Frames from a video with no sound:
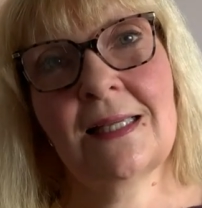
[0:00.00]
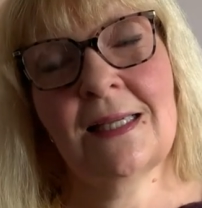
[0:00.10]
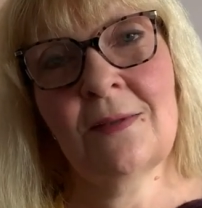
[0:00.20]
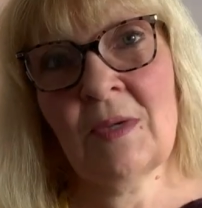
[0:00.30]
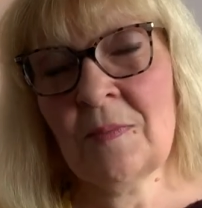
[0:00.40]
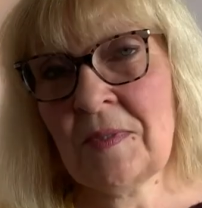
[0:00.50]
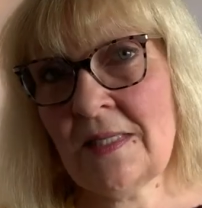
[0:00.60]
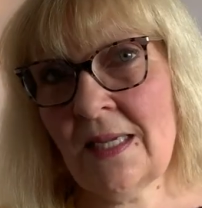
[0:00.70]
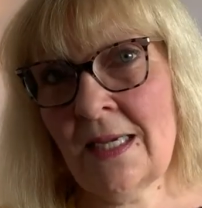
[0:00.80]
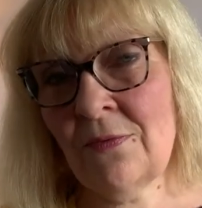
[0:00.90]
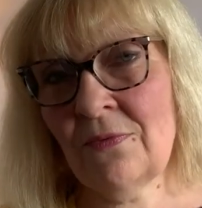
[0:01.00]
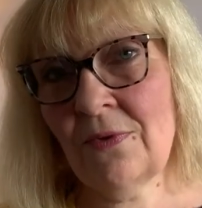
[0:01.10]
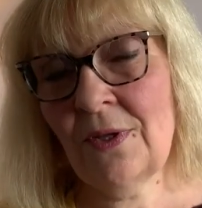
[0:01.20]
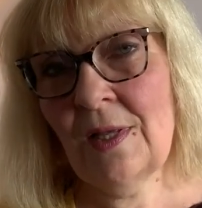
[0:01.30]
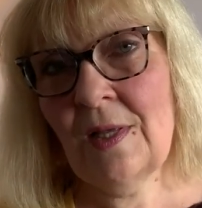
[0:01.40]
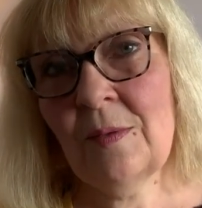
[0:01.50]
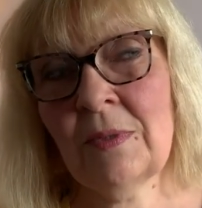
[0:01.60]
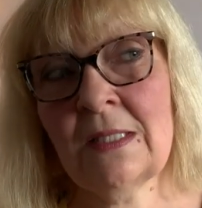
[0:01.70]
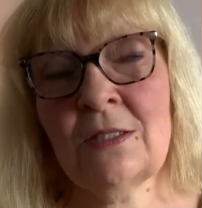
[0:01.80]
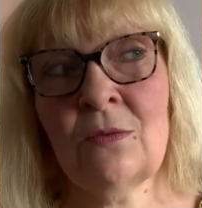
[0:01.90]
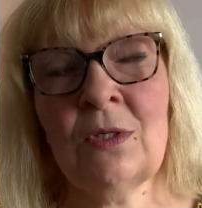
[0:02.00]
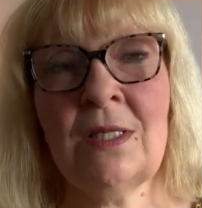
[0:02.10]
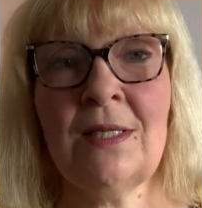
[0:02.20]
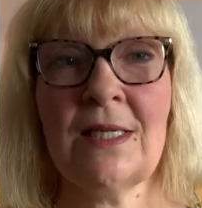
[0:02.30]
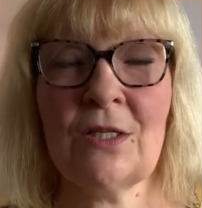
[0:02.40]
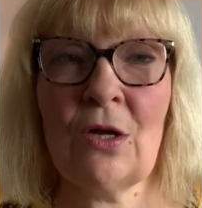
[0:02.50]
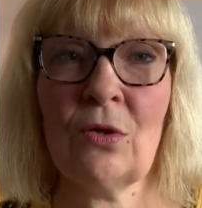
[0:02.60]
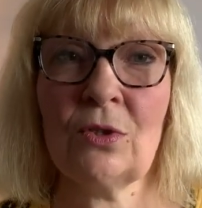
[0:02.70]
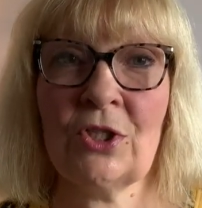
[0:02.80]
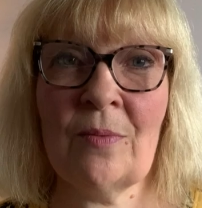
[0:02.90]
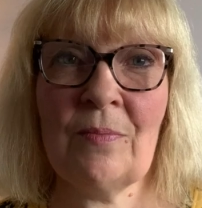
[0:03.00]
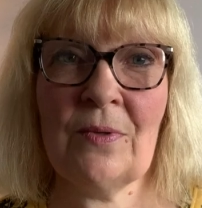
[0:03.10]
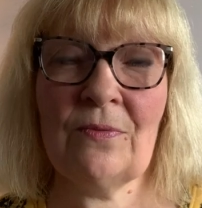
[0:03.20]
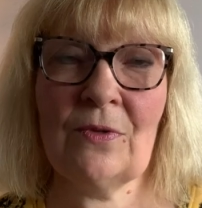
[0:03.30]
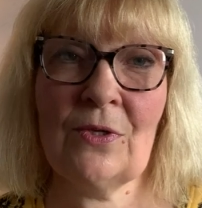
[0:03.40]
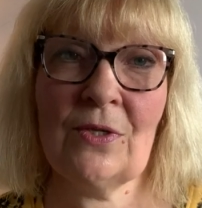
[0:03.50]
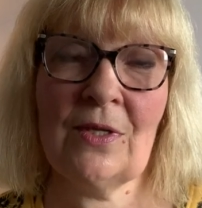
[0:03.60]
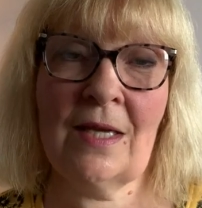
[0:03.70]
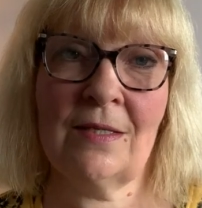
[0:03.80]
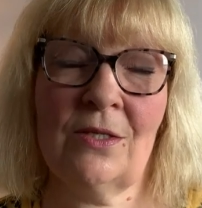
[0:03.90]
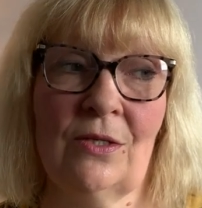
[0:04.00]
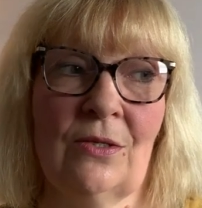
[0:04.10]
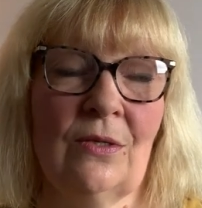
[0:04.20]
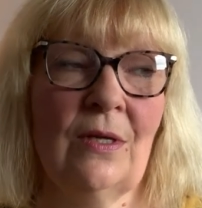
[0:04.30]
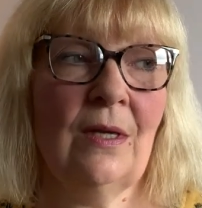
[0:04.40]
it might be safe. But I don't want to knit a whole jumper for her then to